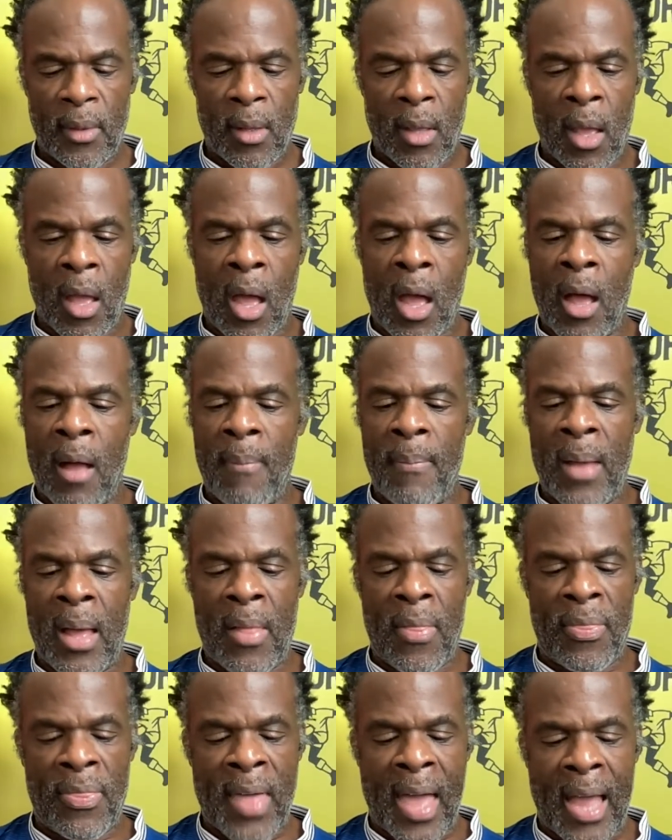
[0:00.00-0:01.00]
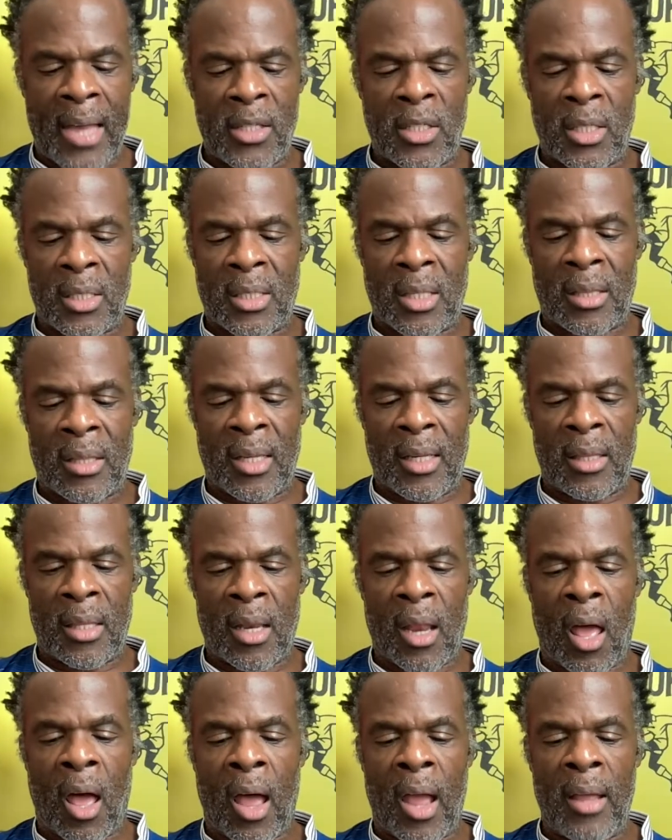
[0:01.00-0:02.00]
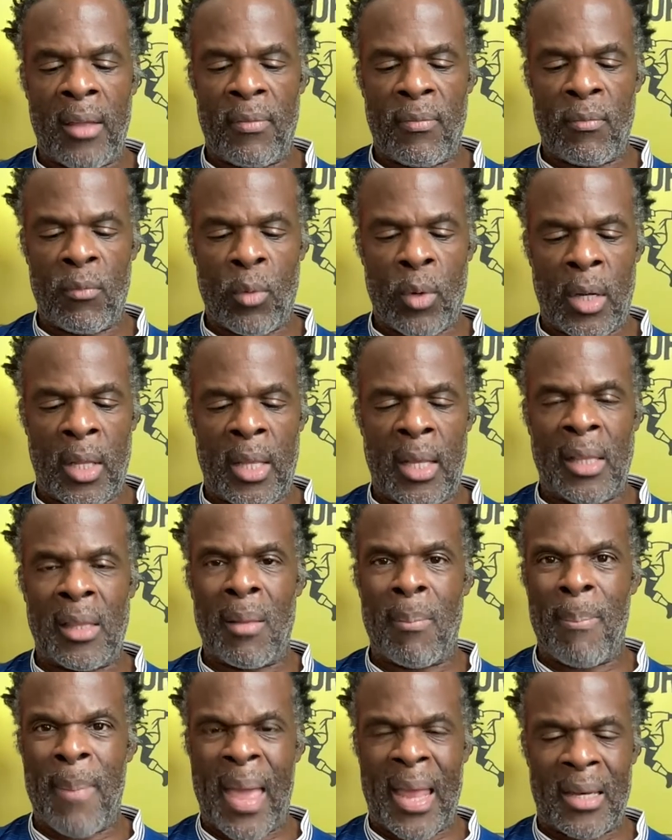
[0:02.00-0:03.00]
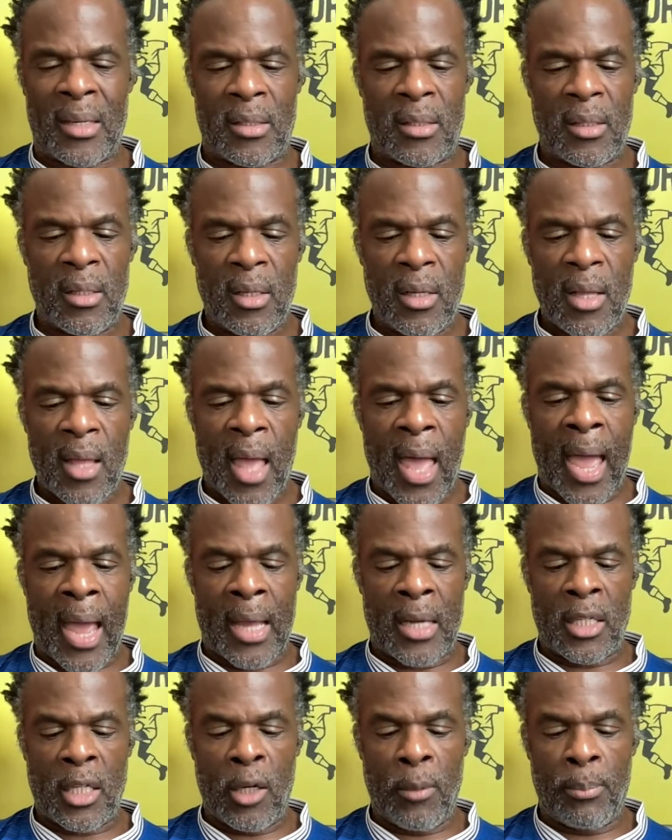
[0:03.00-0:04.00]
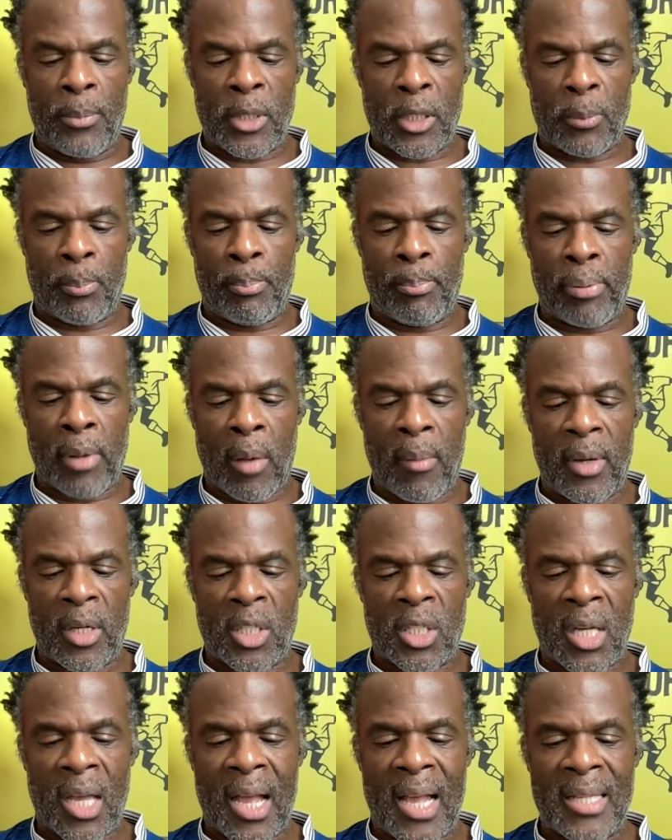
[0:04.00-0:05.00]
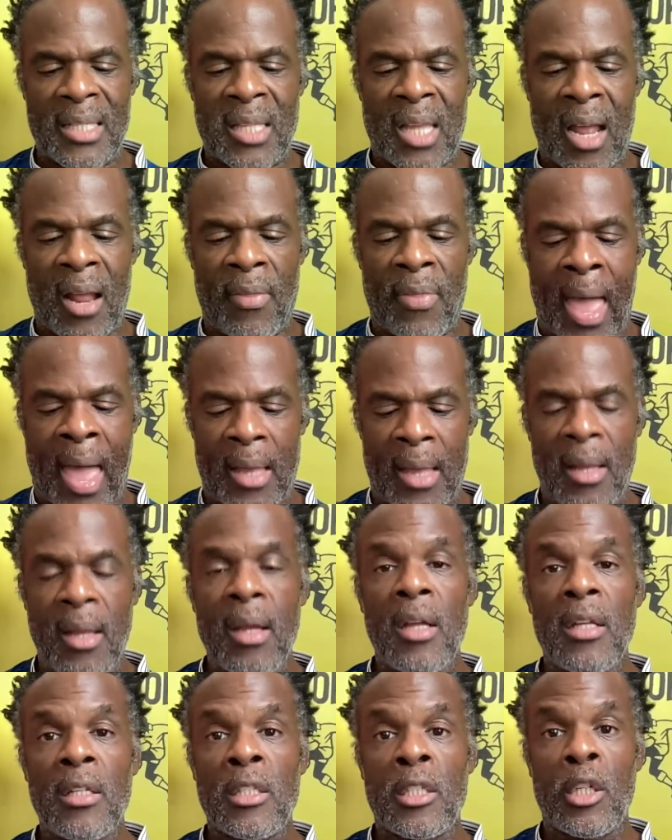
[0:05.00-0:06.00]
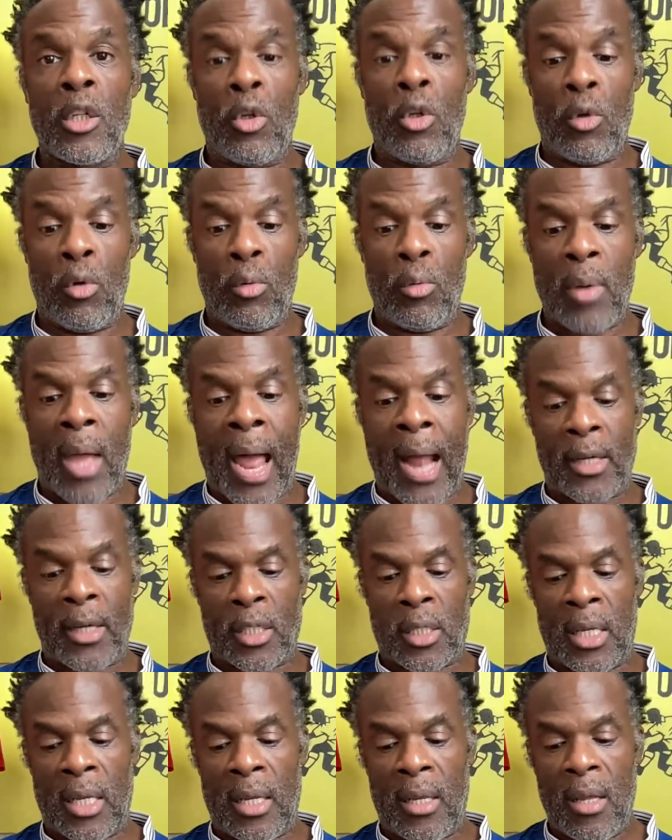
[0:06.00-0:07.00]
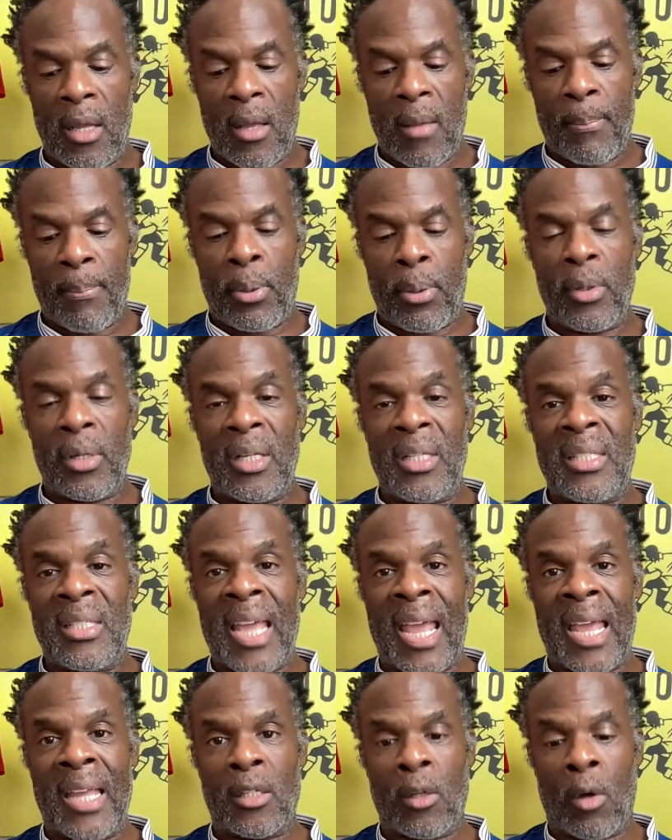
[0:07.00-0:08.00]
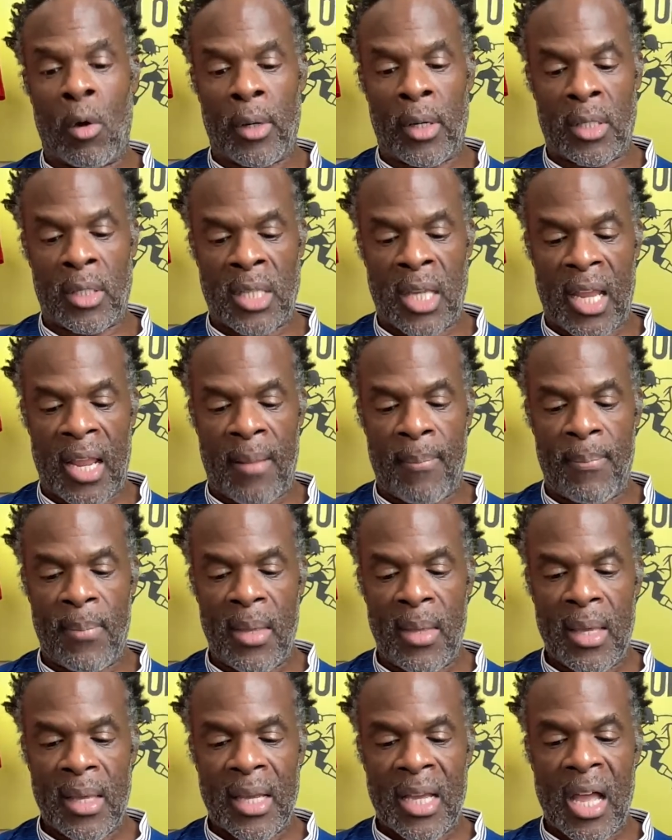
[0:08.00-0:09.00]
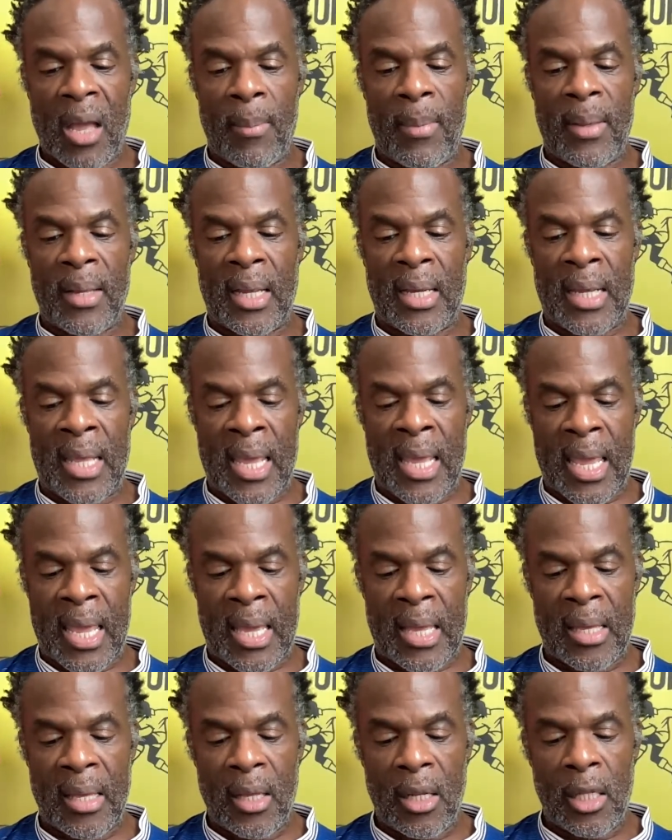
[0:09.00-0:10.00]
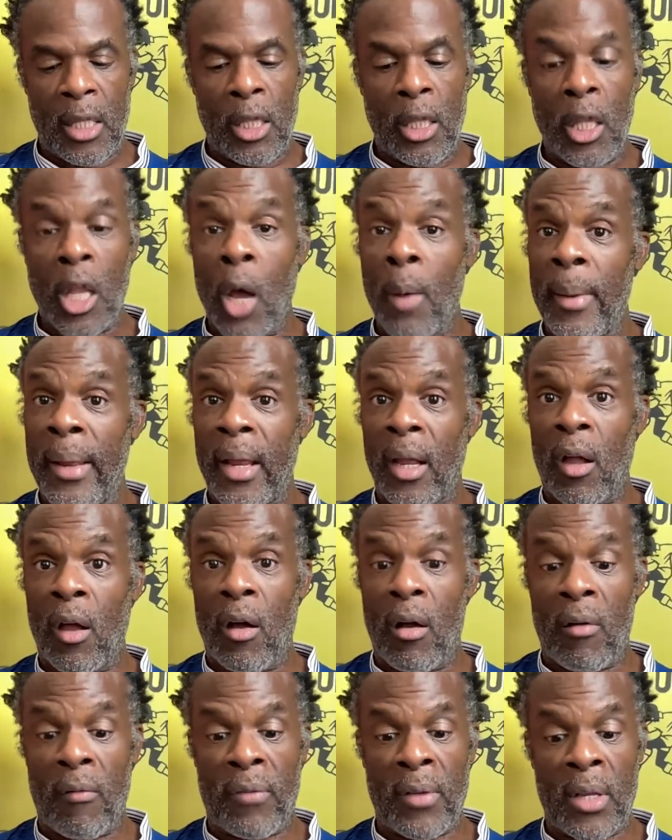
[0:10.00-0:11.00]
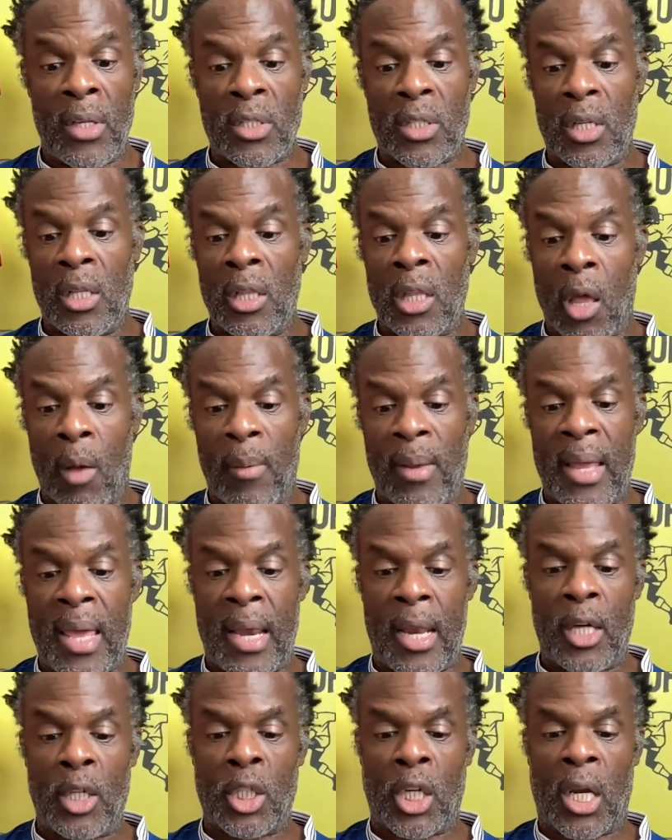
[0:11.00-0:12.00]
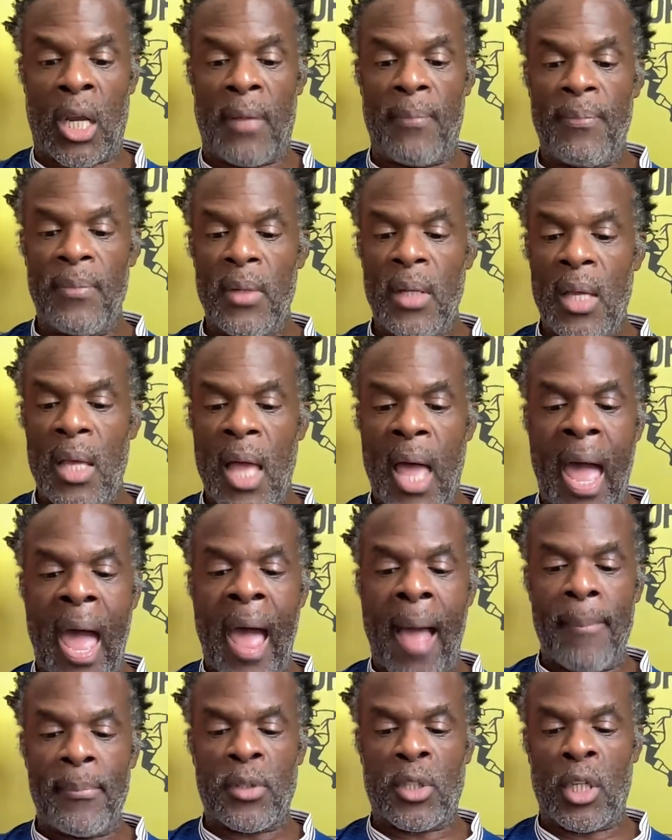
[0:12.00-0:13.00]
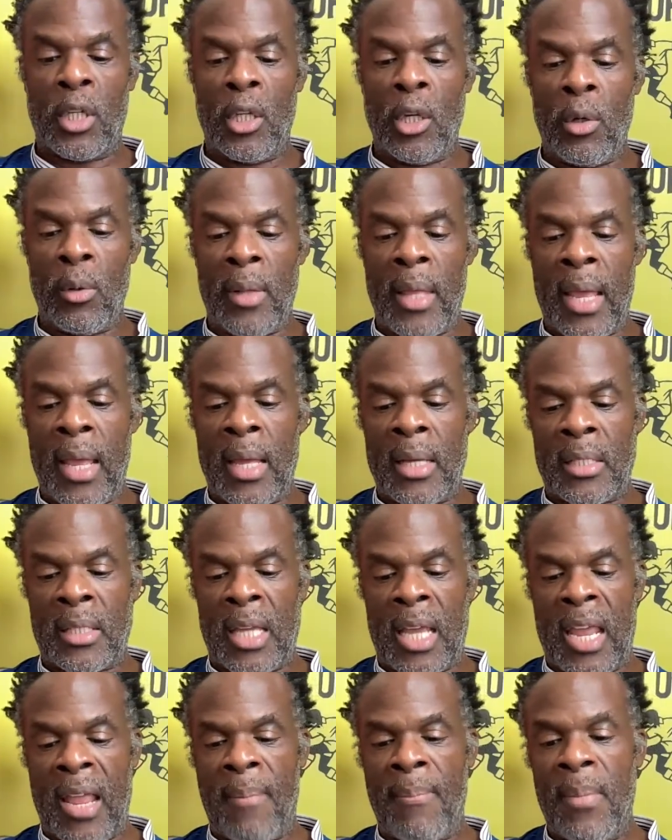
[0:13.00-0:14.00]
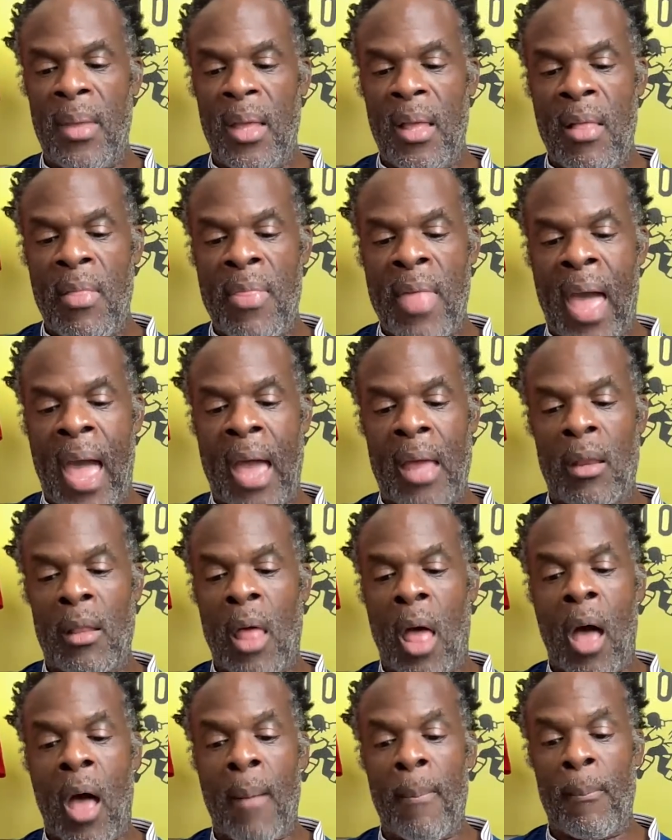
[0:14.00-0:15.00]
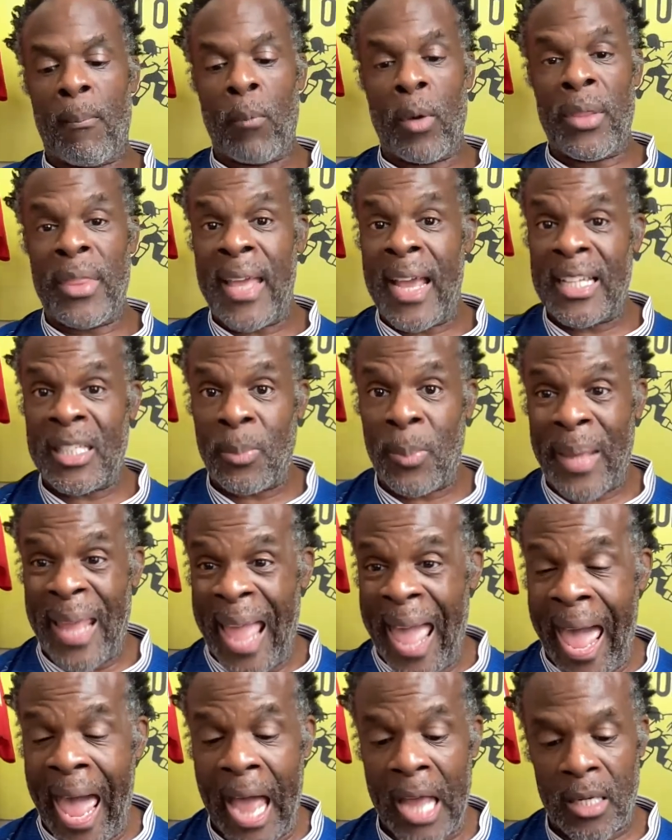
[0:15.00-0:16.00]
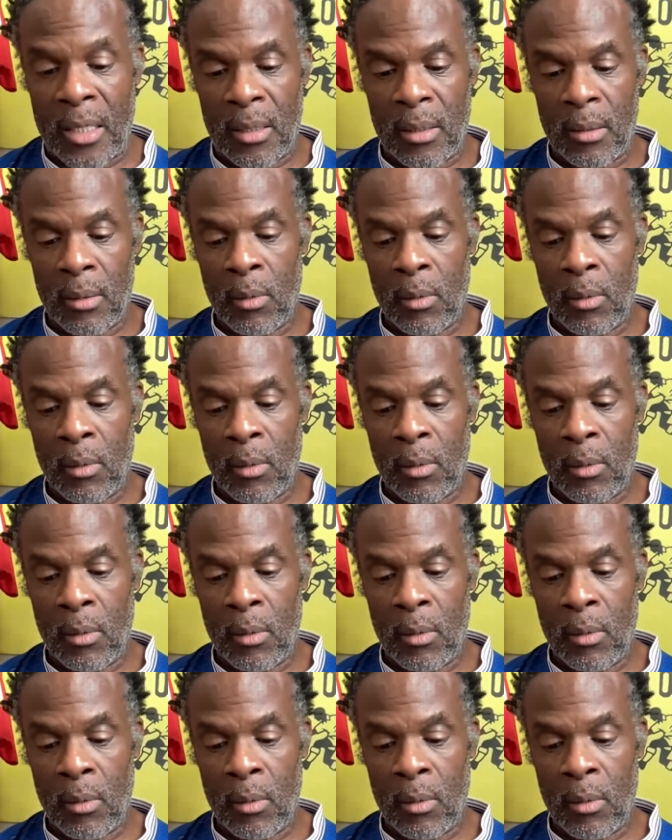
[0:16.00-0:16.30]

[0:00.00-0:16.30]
And that's just the thing that I really lament. And you just blow a chance like that to actually put a dent on a team coming in here, low in confidence, low in energy, absolutely a team that were there to be had.